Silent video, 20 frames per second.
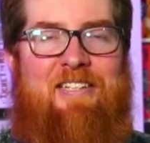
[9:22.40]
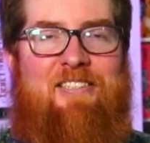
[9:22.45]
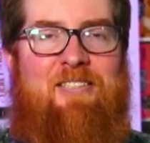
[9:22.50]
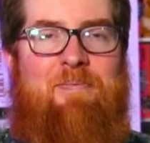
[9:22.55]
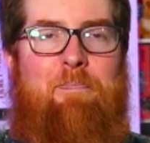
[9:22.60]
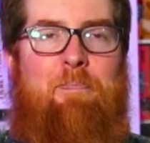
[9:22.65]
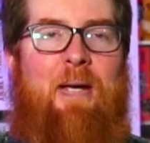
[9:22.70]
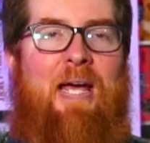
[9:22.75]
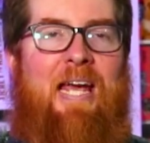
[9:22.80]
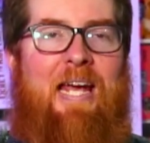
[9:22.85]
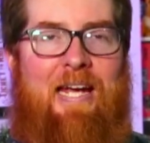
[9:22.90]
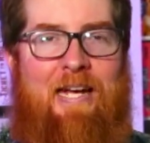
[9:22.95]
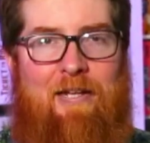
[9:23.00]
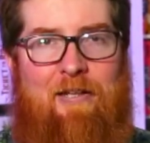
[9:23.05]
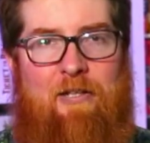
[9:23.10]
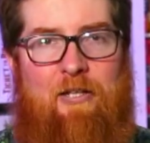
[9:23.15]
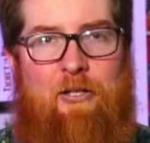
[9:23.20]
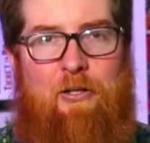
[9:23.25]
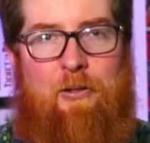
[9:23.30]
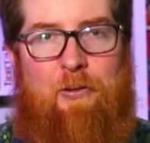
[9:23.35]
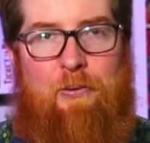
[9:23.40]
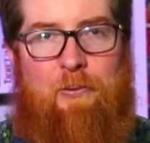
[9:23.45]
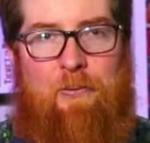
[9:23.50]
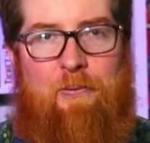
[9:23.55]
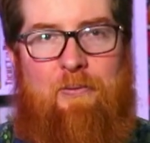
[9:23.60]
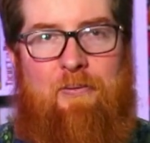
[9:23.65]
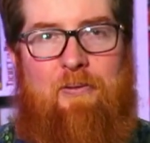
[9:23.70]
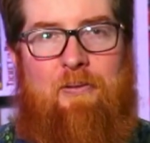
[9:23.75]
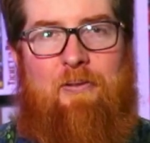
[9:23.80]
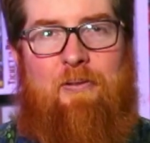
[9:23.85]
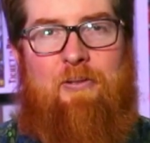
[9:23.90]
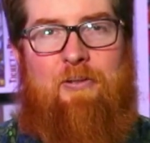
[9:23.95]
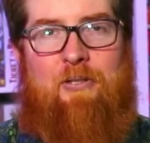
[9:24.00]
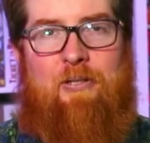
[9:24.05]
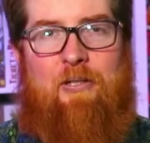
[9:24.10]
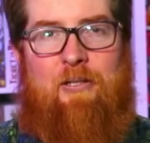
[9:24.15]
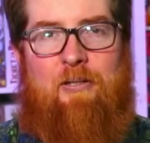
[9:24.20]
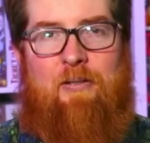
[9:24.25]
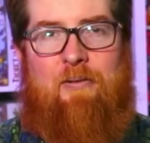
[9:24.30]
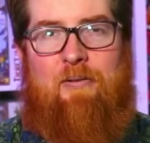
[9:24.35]
is Paleo,
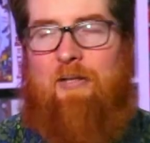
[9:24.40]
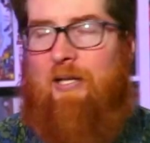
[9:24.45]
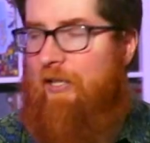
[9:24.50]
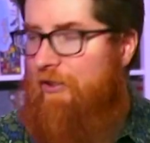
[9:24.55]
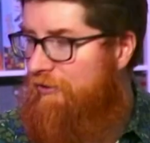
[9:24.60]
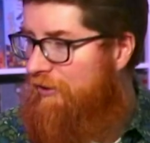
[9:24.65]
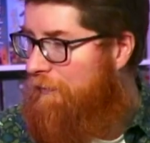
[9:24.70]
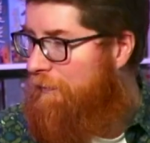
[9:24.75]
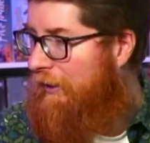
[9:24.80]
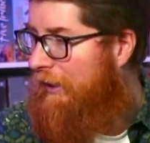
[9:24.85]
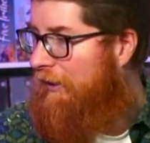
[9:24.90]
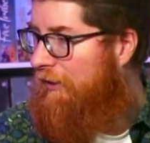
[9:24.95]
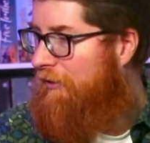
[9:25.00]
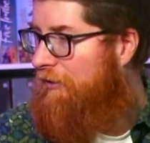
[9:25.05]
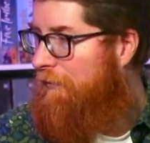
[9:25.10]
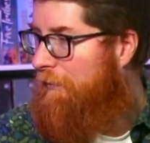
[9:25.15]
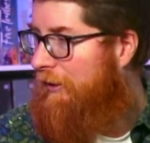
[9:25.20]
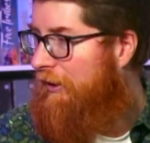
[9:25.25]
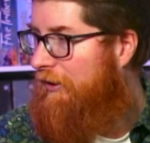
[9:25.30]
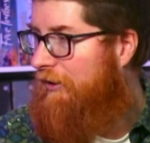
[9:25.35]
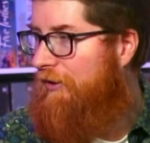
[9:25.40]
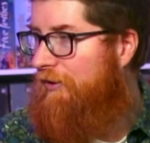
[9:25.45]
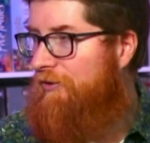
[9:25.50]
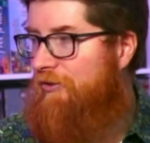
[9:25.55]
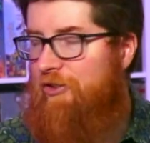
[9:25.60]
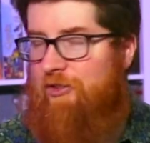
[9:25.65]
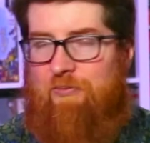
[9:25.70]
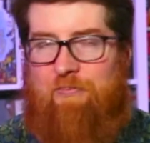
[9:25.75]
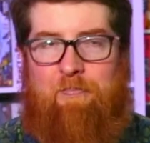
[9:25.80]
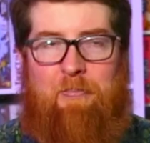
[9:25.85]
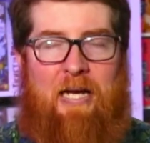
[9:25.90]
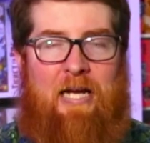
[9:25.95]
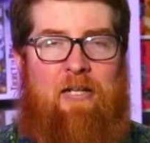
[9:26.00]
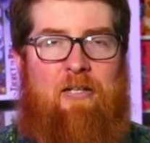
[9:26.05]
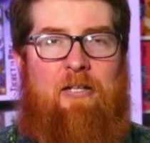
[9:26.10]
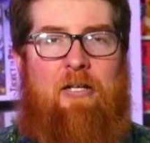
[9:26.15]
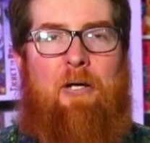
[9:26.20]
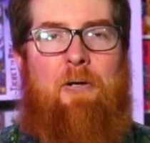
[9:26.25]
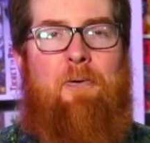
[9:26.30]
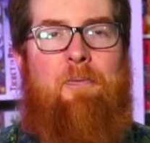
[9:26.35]
or I guess not Paleo American, this is
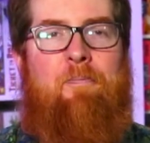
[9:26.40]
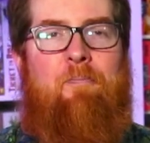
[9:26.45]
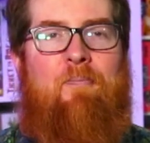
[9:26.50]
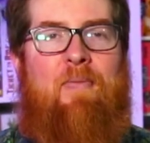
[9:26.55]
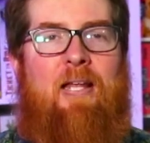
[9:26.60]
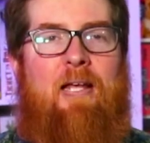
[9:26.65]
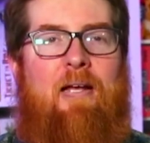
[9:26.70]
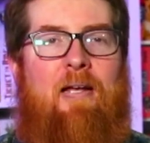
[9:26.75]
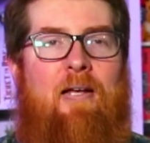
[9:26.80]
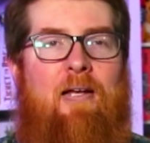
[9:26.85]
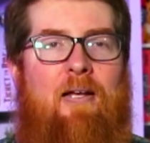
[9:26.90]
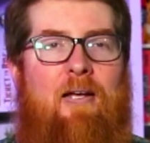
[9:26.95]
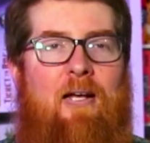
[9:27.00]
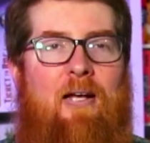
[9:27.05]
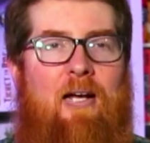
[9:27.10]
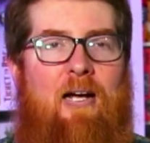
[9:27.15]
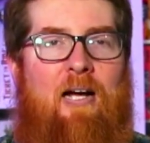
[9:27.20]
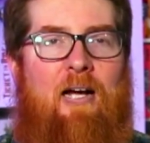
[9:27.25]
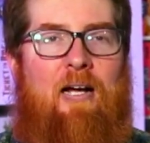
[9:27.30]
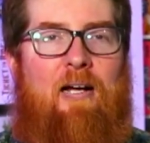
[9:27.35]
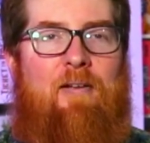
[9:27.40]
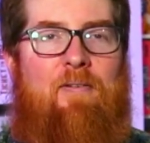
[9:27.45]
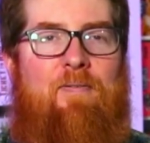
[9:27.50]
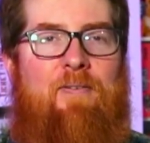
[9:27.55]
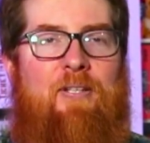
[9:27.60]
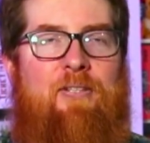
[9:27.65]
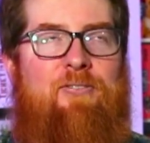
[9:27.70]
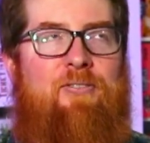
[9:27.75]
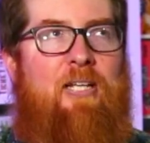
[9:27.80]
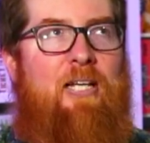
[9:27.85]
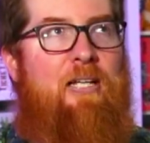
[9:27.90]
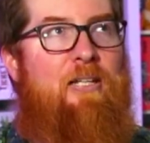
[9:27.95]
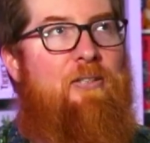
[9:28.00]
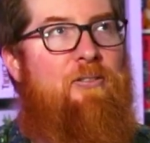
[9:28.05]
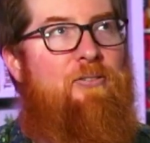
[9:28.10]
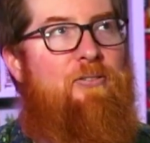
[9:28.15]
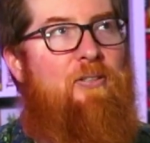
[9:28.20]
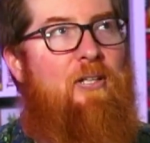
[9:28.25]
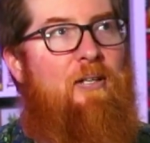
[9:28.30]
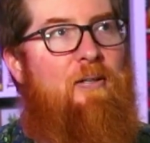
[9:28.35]
Paleo. This
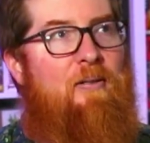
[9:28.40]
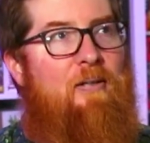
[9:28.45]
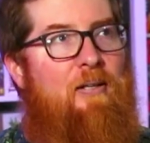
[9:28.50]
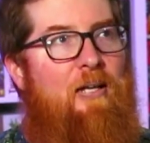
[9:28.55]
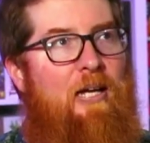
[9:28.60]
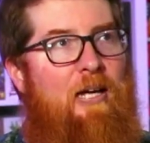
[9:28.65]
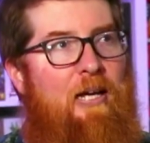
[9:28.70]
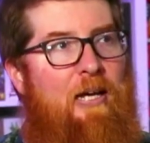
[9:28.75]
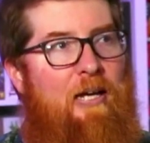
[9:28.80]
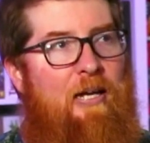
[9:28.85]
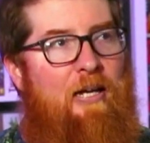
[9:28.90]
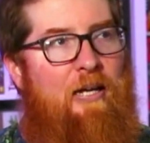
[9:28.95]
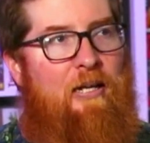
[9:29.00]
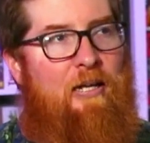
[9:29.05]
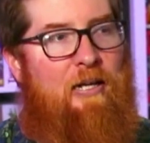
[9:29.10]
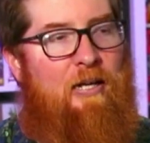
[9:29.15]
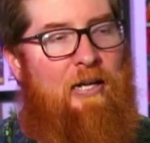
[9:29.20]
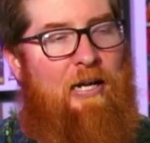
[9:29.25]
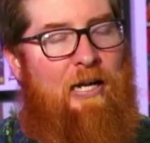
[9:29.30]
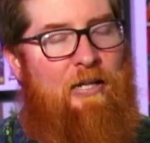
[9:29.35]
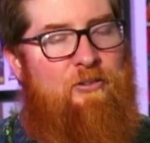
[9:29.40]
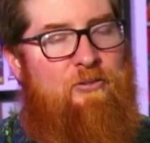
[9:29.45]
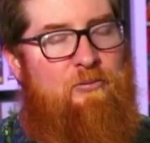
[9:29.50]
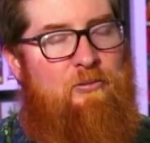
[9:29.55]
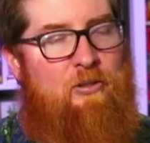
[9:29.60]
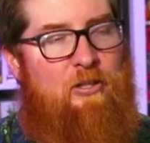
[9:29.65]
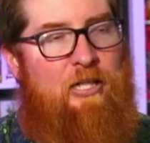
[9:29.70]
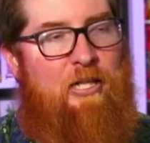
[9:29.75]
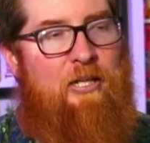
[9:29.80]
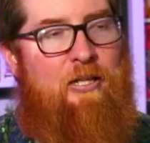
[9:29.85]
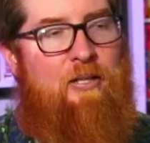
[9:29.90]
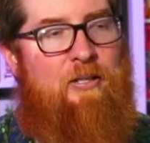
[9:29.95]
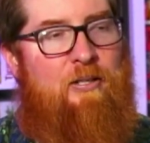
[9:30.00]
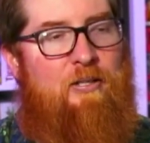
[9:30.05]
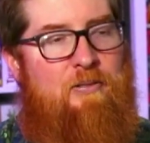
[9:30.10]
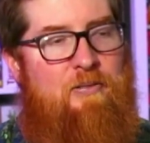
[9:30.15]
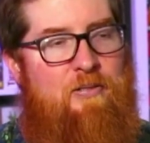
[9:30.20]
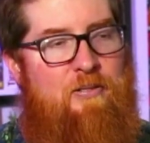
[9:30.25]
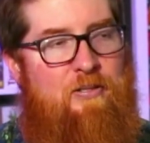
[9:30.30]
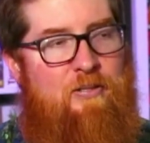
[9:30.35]
is that's a really
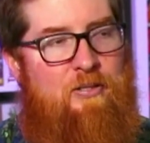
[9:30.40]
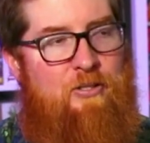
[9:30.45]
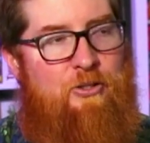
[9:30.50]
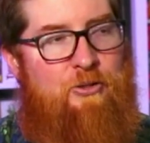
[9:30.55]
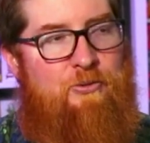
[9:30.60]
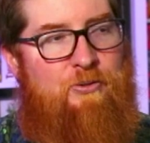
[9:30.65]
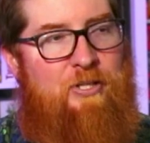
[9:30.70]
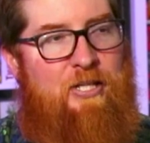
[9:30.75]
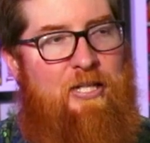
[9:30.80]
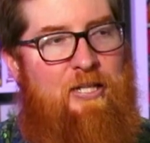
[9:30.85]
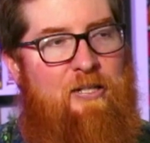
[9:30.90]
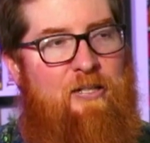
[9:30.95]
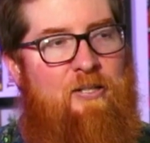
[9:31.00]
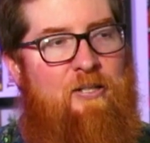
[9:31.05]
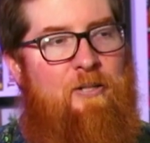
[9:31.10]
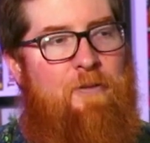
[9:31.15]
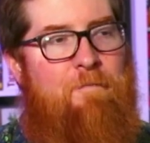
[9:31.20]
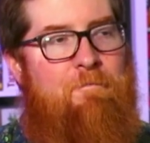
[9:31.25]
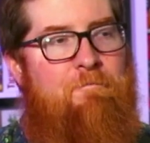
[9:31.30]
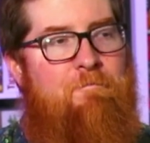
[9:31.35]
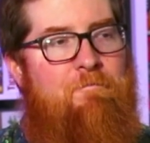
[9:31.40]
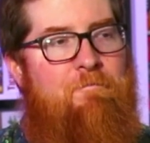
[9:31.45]
unique